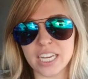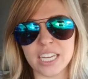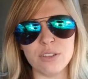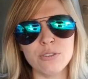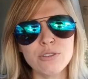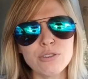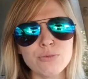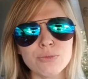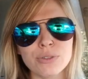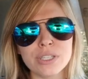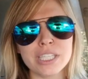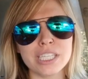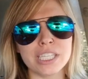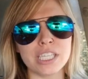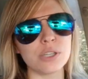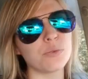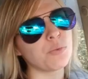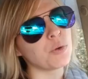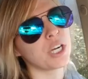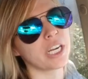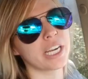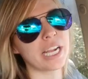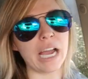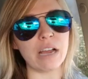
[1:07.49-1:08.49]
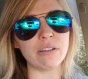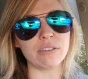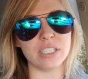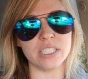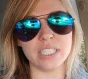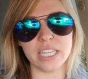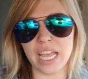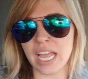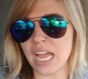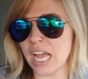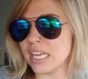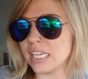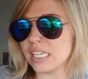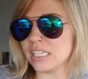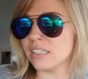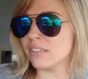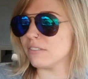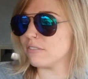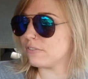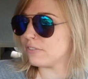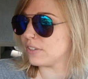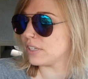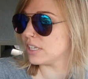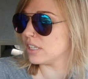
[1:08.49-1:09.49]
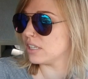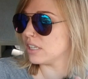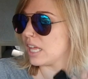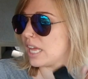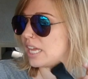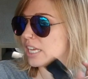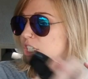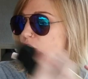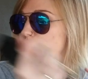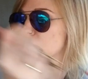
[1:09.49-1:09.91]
It was a really good workout today. I didn't feel like